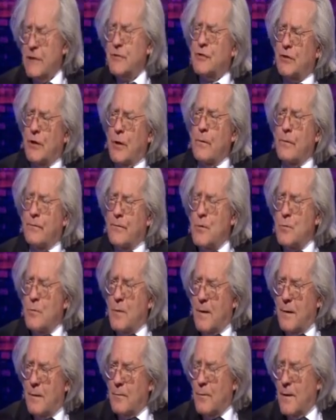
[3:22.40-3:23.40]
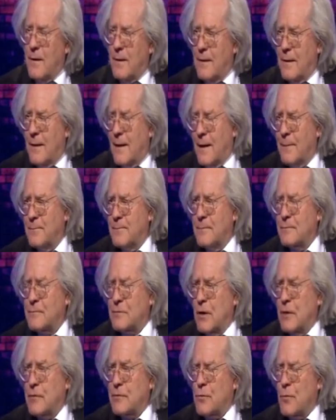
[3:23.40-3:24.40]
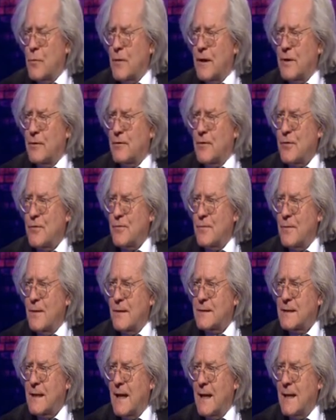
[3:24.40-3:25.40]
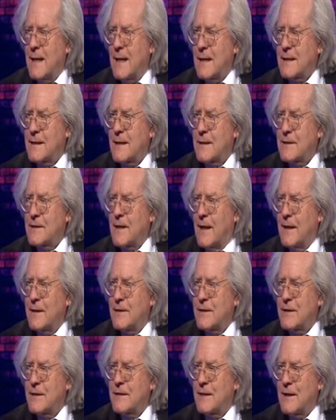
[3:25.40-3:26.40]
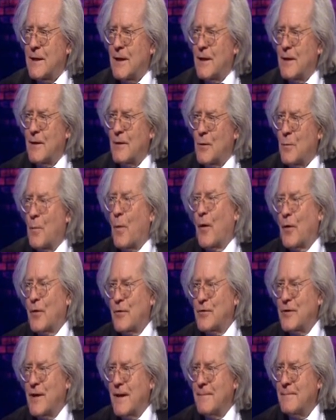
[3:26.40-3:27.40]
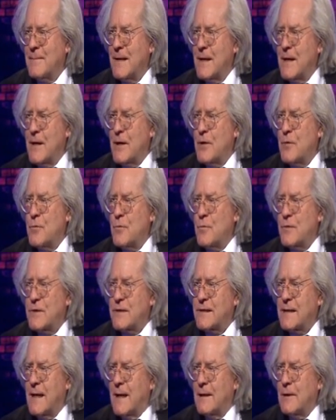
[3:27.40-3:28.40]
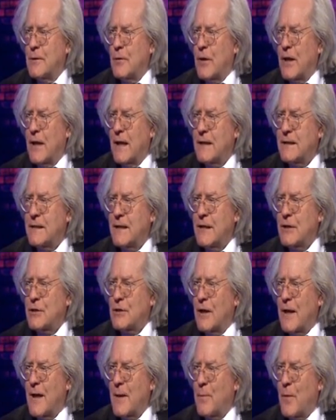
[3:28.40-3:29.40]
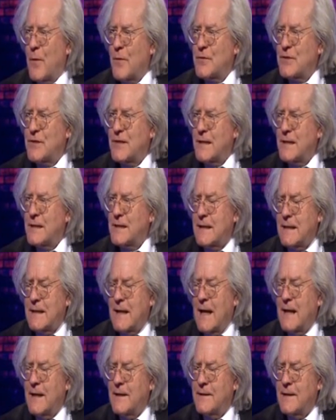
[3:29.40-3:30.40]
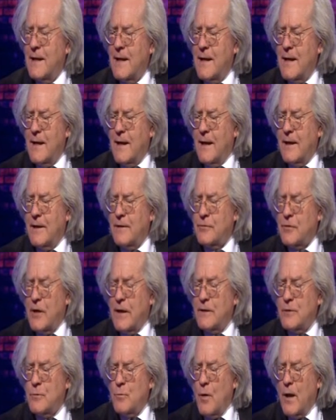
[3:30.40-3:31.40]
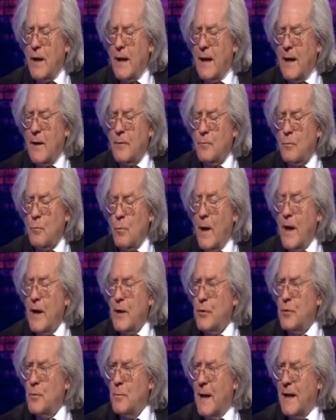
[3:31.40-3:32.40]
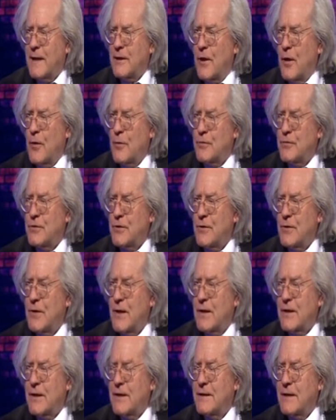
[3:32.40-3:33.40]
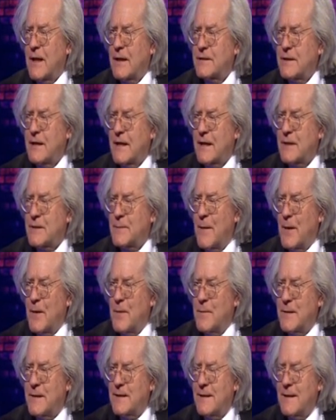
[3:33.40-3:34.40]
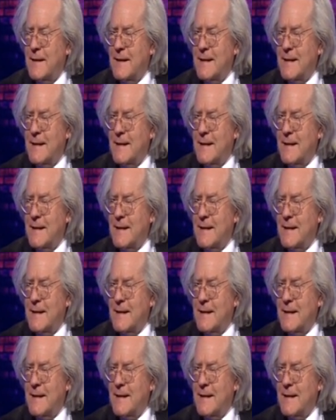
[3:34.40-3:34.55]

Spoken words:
Do you know, if you were talking to, say, a scientist in a laboratory who was looking at initial hypotheses and trying to work out where you might go to conduct an experiment,